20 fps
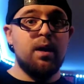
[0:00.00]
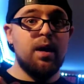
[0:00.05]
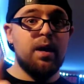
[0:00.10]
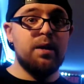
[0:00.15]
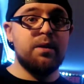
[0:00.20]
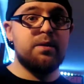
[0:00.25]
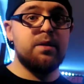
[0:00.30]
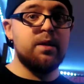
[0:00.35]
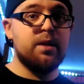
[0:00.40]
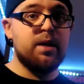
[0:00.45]

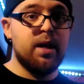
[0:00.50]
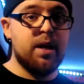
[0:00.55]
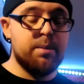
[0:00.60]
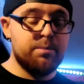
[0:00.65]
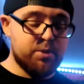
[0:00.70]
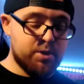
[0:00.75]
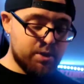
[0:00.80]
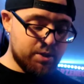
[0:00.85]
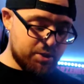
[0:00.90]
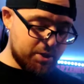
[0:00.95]
AT
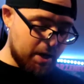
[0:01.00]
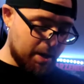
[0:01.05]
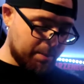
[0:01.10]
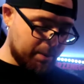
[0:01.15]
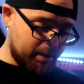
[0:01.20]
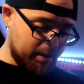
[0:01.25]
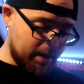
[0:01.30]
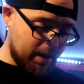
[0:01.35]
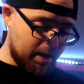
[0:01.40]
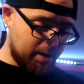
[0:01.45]
Games, good job
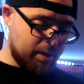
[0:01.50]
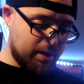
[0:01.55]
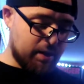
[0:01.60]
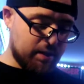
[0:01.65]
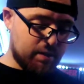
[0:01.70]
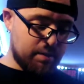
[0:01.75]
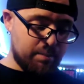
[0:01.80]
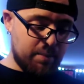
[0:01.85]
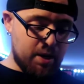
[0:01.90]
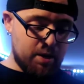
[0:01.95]
on that. You
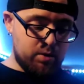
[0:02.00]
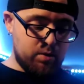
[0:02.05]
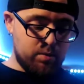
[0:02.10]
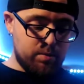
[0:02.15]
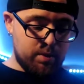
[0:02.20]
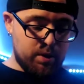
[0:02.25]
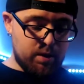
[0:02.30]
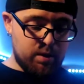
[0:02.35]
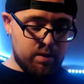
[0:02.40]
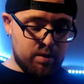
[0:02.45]
got the menu
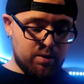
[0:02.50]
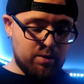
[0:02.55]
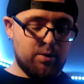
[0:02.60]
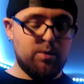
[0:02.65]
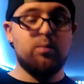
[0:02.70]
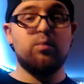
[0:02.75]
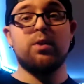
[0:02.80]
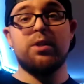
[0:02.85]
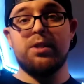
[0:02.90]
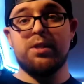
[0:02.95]
button, or
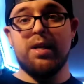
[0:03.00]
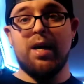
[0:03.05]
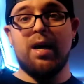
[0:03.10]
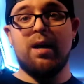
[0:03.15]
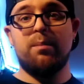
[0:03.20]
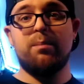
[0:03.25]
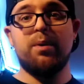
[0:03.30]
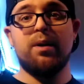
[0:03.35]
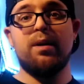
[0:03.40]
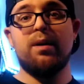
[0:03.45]

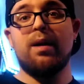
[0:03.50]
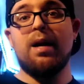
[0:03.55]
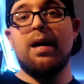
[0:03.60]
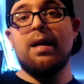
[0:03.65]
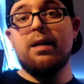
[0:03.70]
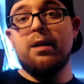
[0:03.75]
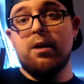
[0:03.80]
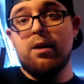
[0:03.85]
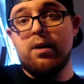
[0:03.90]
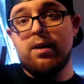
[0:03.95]
reset, but on
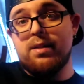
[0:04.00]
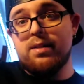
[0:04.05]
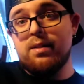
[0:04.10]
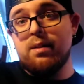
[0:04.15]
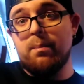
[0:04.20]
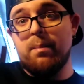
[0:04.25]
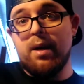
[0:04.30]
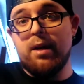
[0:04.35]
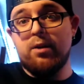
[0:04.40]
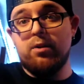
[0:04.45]
here it's the
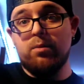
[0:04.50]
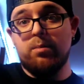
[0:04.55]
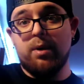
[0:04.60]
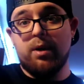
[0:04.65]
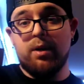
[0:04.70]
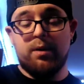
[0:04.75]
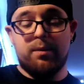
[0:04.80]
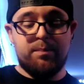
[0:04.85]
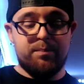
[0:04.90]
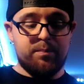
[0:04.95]
menu
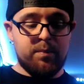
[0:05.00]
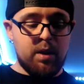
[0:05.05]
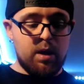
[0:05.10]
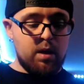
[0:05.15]
button.